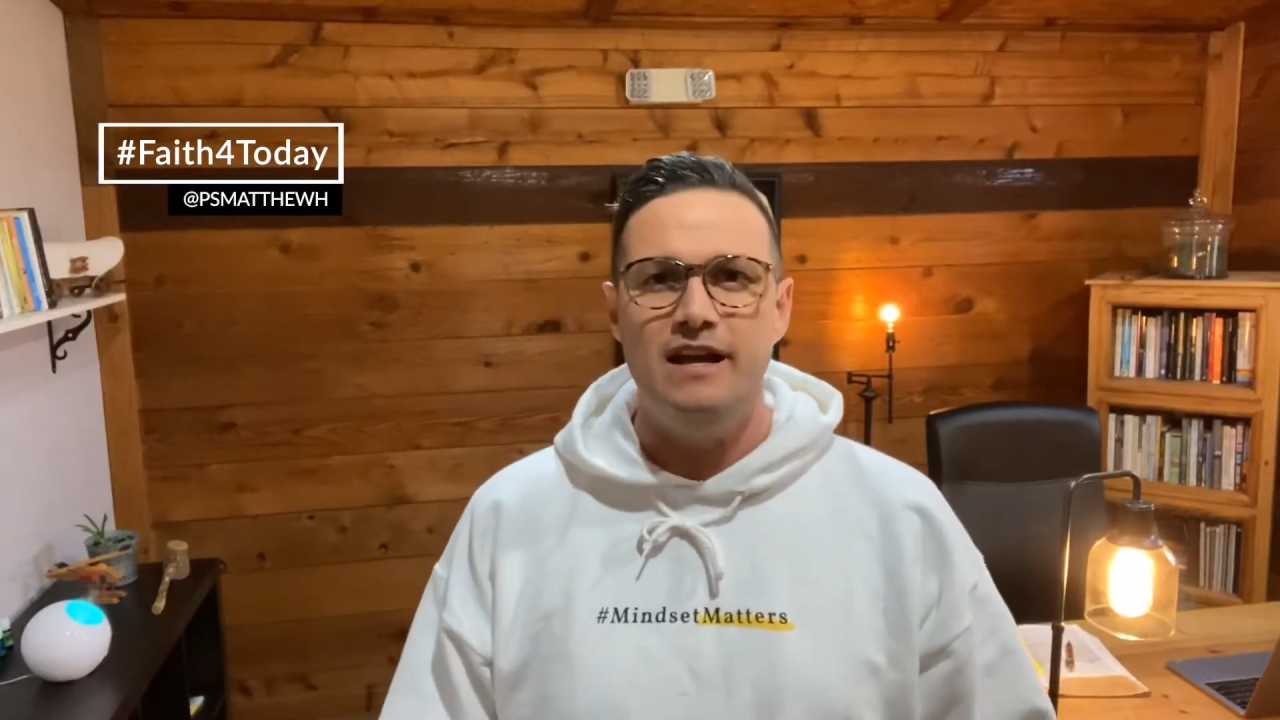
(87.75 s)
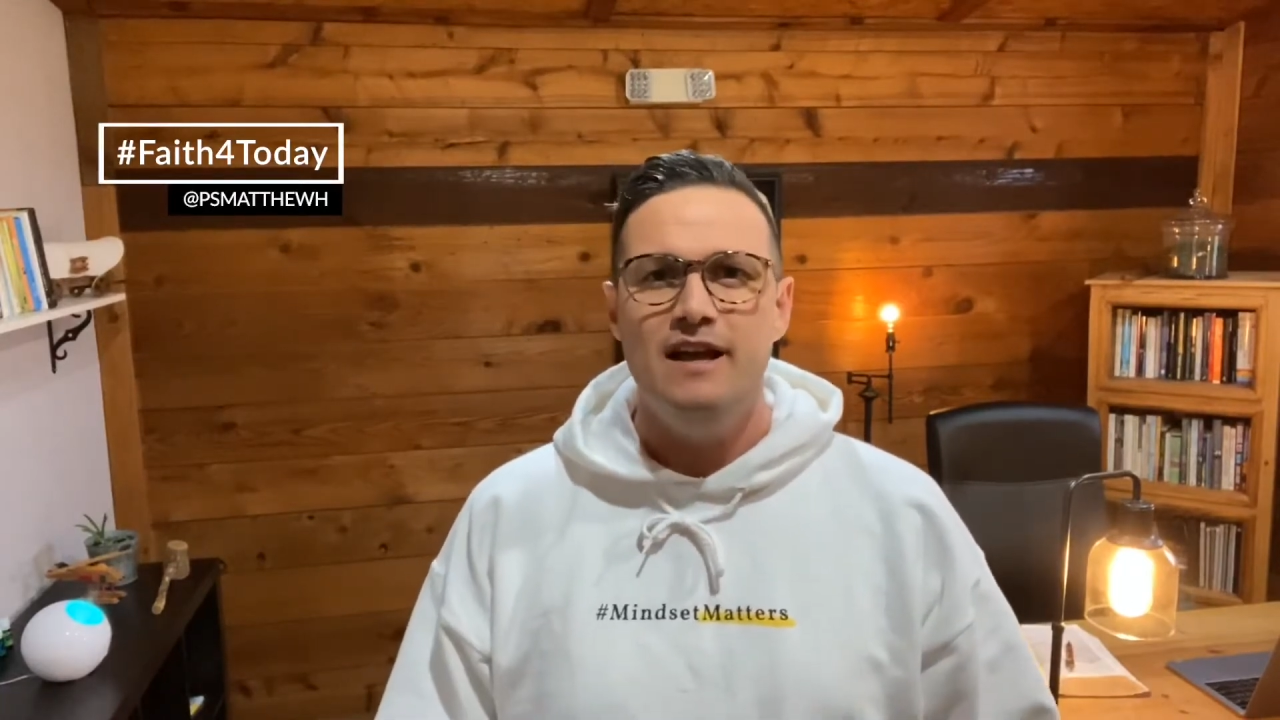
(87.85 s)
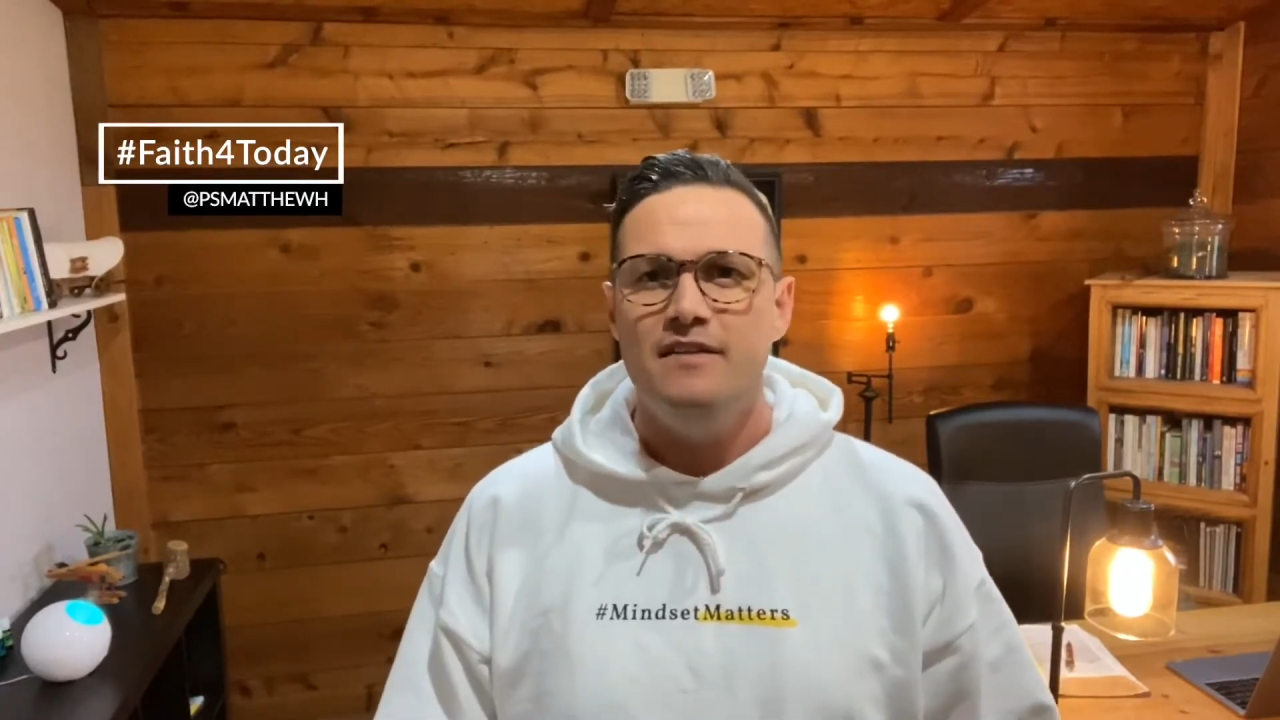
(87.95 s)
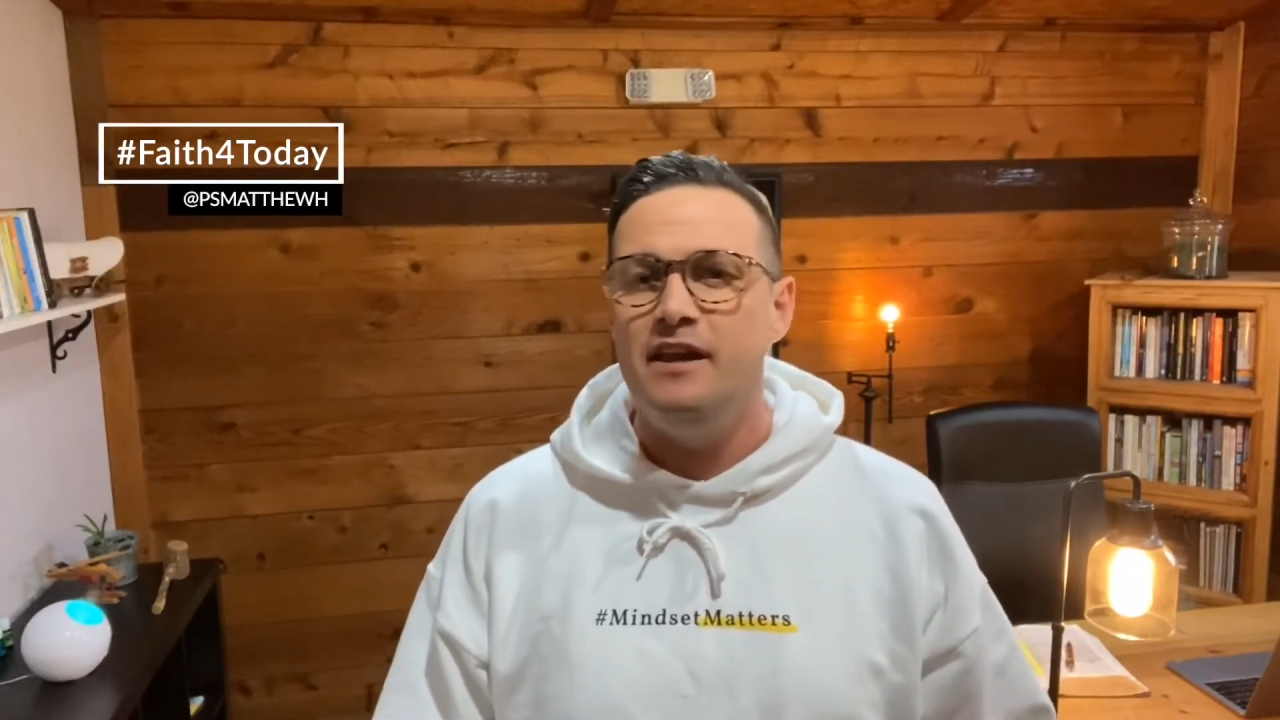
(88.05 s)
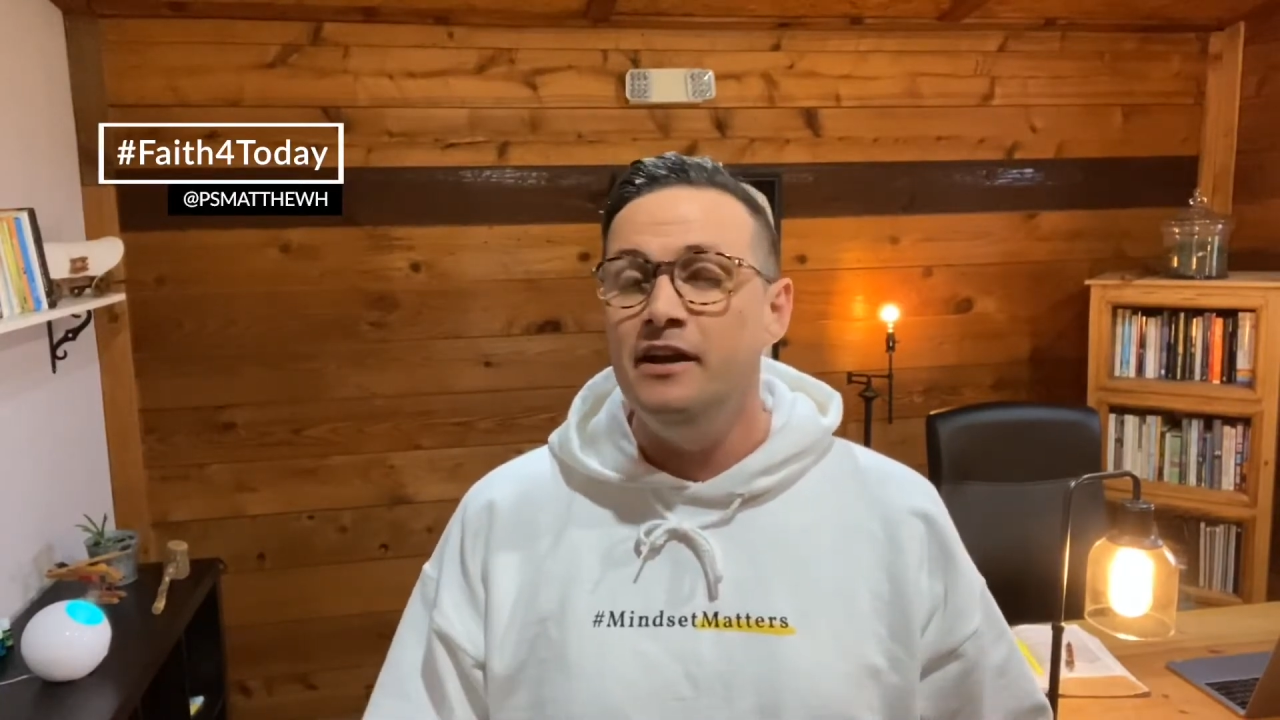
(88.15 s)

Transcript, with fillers: They didn't